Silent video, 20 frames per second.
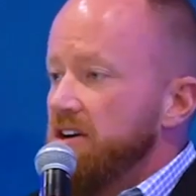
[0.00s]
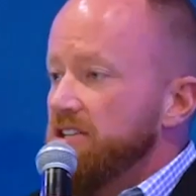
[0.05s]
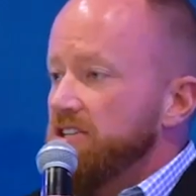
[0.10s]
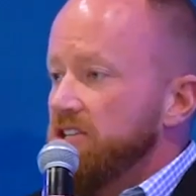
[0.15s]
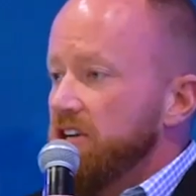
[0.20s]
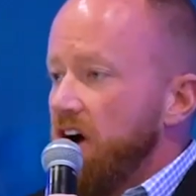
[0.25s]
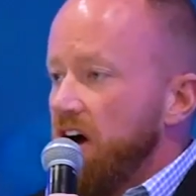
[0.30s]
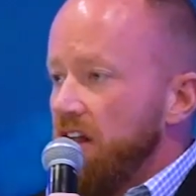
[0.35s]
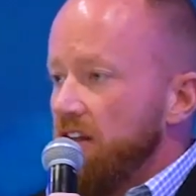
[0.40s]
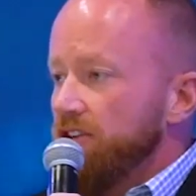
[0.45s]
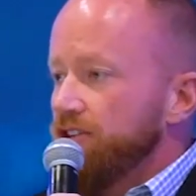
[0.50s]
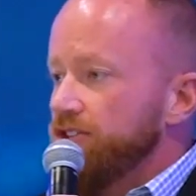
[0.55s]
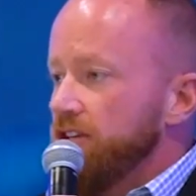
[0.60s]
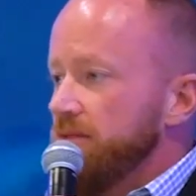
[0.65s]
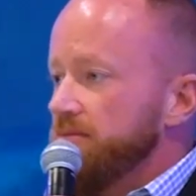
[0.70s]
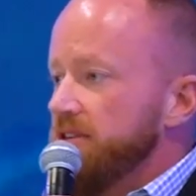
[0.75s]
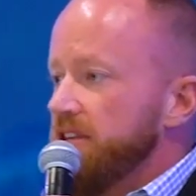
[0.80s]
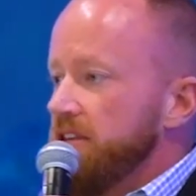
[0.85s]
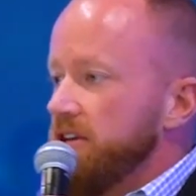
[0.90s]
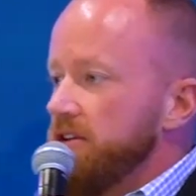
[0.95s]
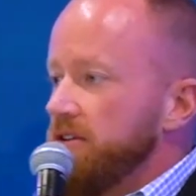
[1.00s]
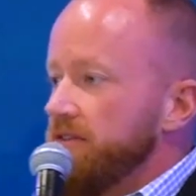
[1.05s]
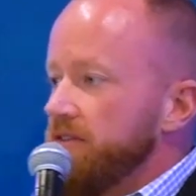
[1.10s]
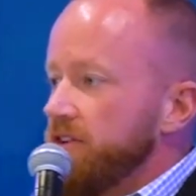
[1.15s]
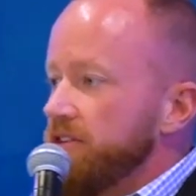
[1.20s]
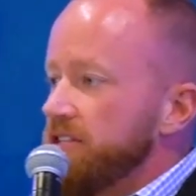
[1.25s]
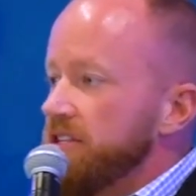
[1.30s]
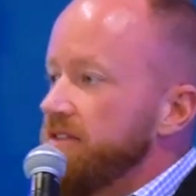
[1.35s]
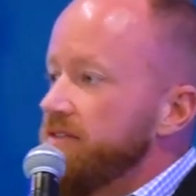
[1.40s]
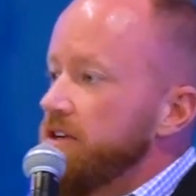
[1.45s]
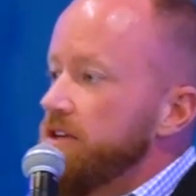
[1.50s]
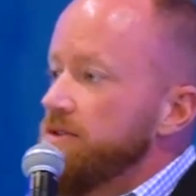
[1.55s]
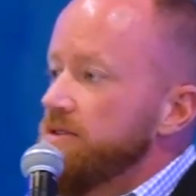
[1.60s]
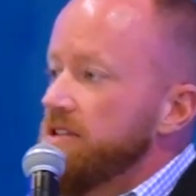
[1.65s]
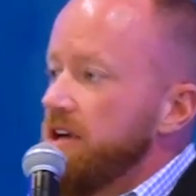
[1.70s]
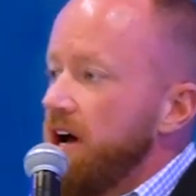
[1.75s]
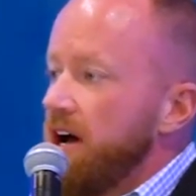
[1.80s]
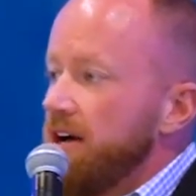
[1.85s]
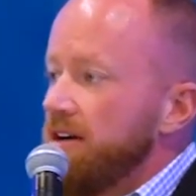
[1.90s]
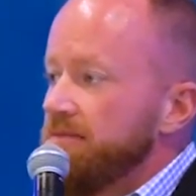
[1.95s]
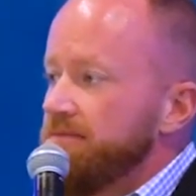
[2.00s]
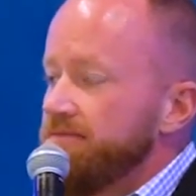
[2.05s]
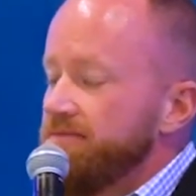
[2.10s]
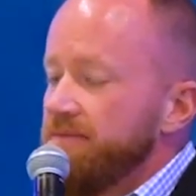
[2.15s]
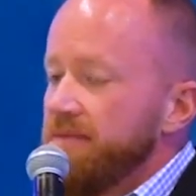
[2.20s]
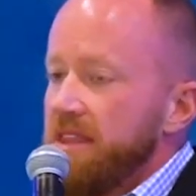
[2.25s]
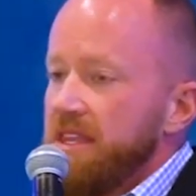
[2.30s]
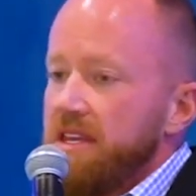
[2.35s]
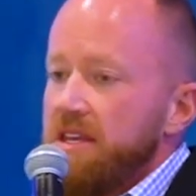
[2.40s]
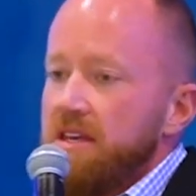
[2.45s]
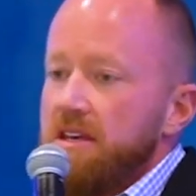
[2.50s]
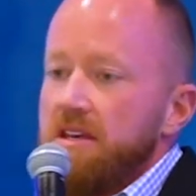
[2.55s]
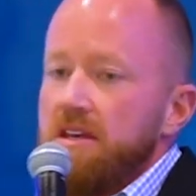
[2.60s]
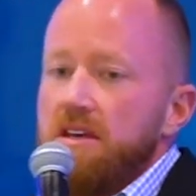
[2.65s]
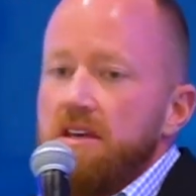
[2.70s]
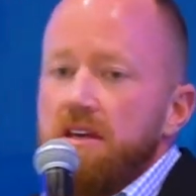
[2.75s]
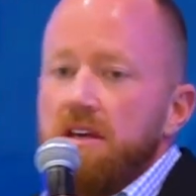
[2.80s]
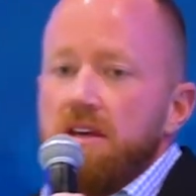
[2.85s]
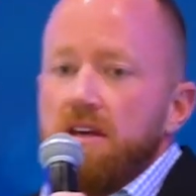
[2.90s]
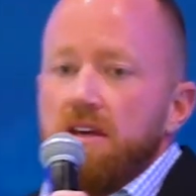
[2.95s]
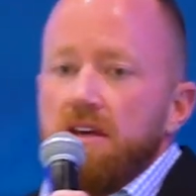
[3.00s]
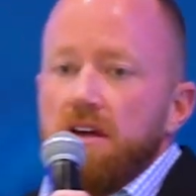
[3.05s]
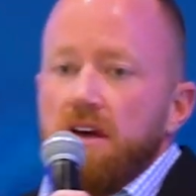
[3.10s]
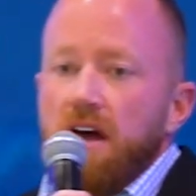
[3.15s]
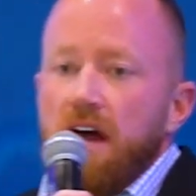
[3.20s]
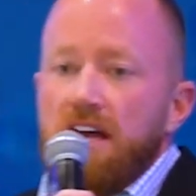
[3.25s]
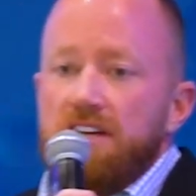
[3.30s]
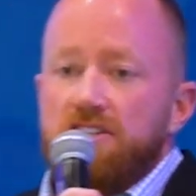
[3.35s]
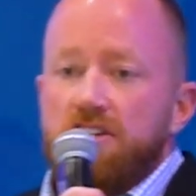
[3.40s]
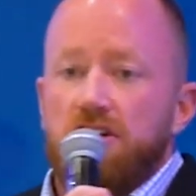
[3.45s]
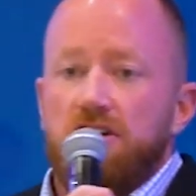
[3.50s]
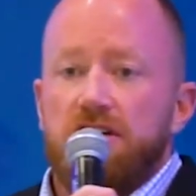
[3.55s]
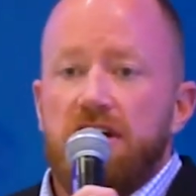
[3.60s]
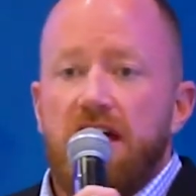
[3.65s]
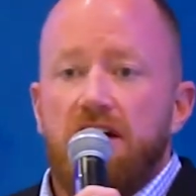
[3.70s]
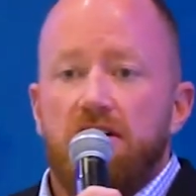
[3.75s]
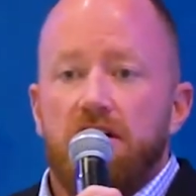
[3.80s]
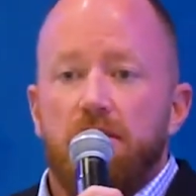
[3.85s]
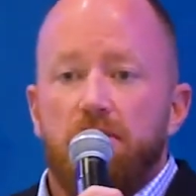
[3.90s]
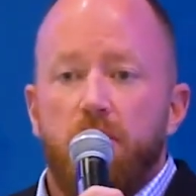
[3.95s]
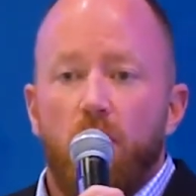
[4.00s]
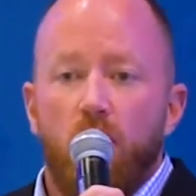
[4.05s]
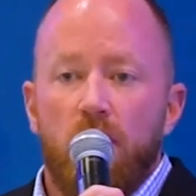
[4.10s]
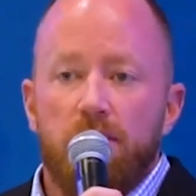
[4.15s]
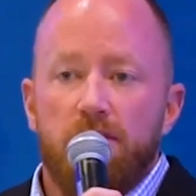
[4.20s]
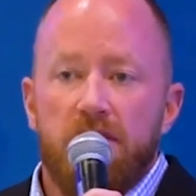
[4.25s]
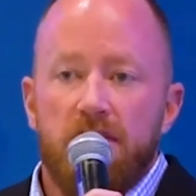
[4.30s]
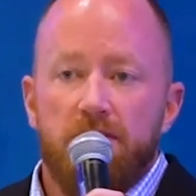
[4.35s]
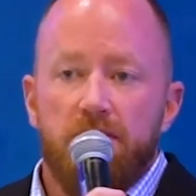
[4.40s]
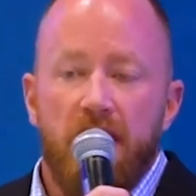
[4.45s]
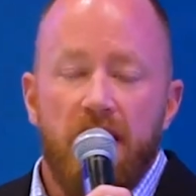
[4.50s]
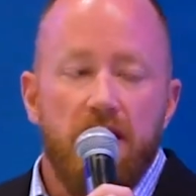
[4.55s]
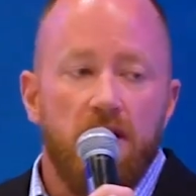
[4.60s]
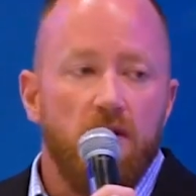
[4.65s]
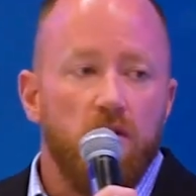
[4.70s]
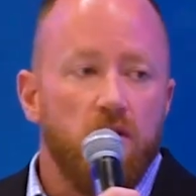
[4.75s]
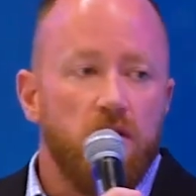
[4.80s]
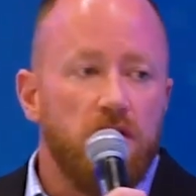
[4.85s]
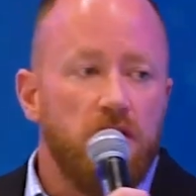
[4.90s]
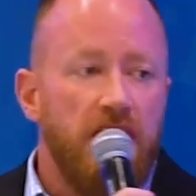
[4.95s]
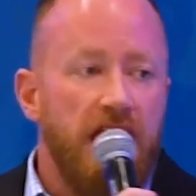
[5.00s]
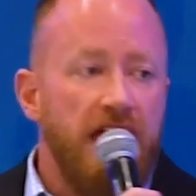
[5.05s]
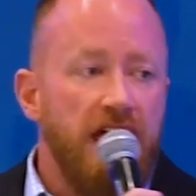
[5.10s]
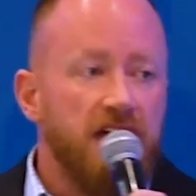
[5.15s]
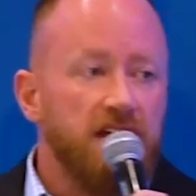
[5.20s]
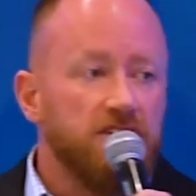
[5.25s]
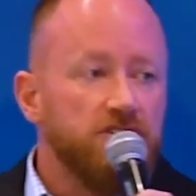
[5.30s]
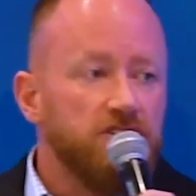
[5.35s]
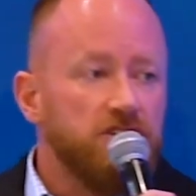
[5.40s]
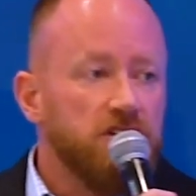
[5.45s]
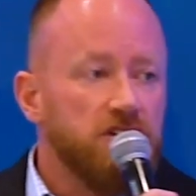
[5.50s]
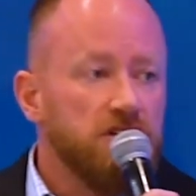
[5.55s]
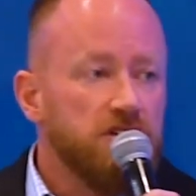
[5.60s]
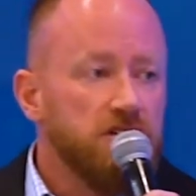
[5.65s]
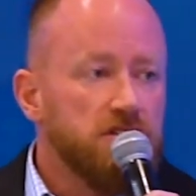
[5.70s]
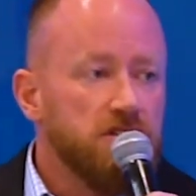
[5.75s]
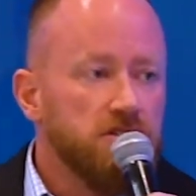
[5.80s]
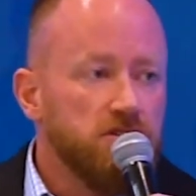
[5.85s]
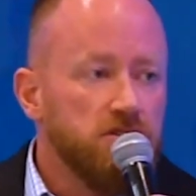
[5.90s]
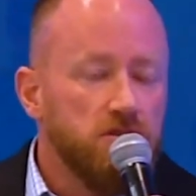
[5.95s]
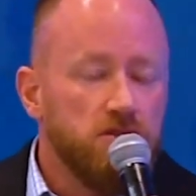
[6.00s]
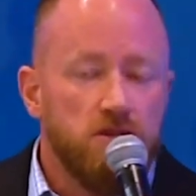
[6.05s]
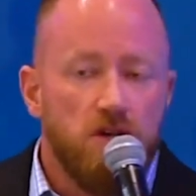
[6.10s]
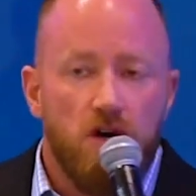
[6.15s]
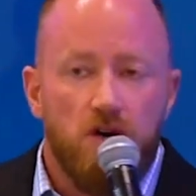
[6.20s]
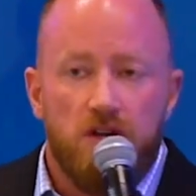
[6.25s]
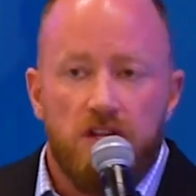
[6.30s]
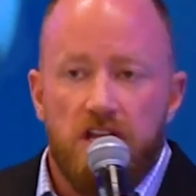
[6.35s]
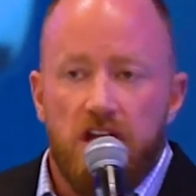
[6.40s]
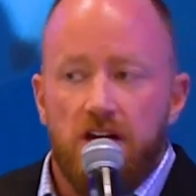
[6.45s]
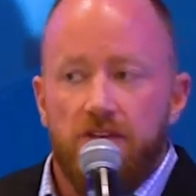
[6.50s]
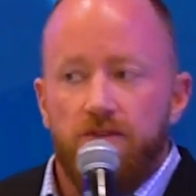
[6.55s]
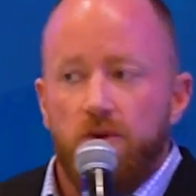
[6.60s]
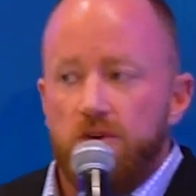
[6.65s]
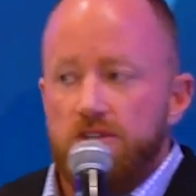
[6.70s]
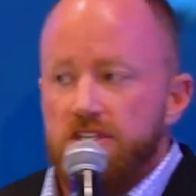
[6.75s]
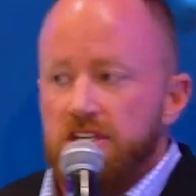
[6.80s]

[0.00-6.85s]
a scholarship to the University of Utah. I turned down an appointment by Orrin Hatch to go to the Air Force